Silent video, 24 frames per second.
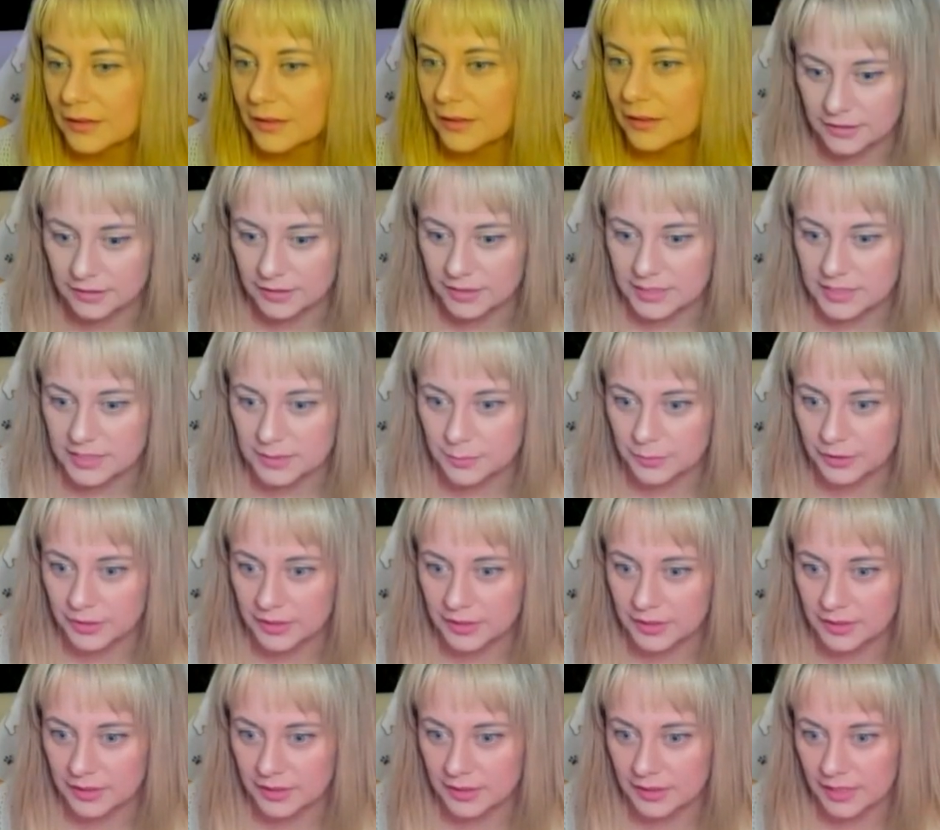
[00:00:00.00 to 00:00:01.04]
Let's
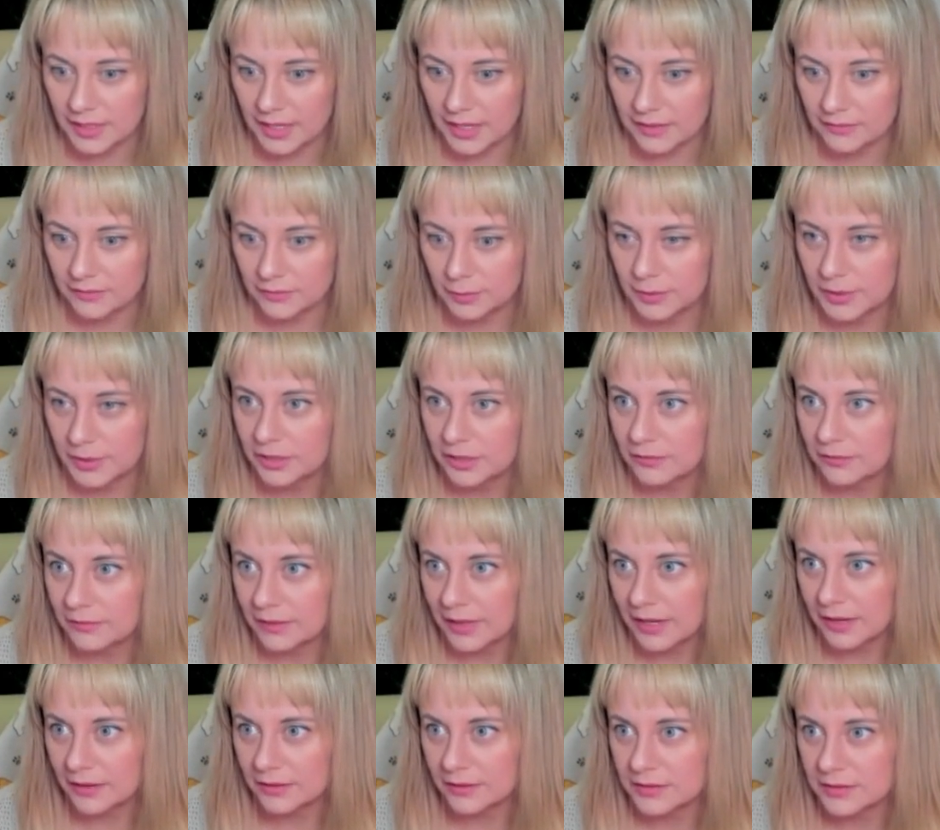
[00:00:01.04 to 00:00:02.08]
bring everybody
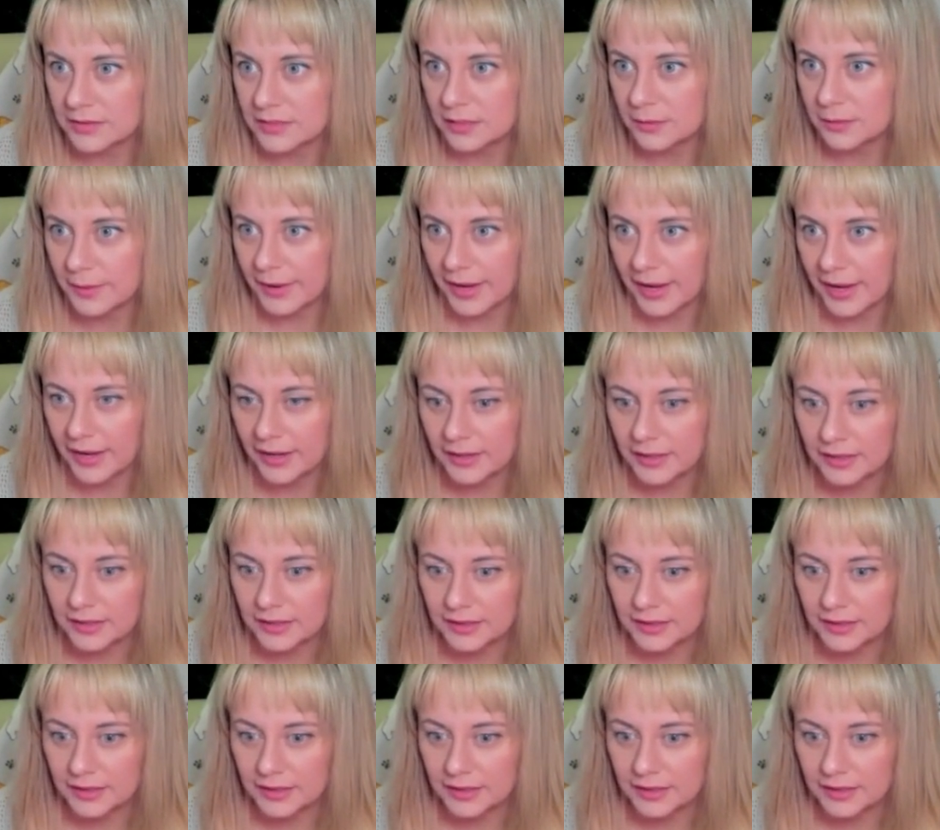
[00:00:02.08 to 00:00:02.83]
around to the back.